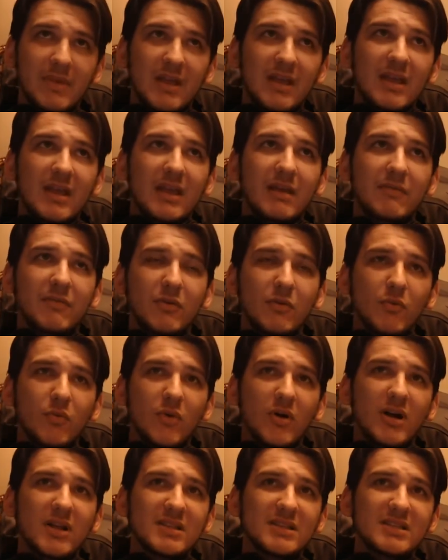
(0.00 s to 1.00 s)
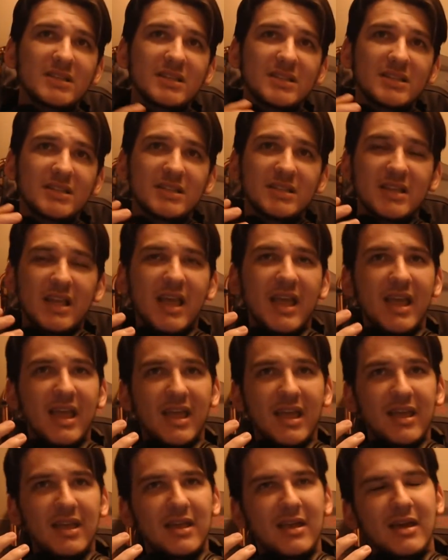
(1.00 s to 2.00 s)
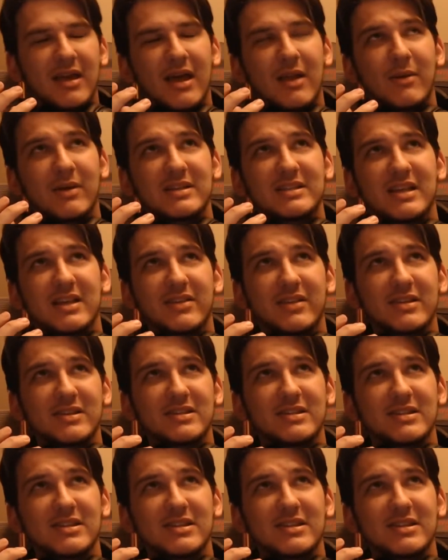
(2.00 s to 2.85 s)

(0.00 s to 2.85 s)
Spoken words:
if you want a, how do I say this,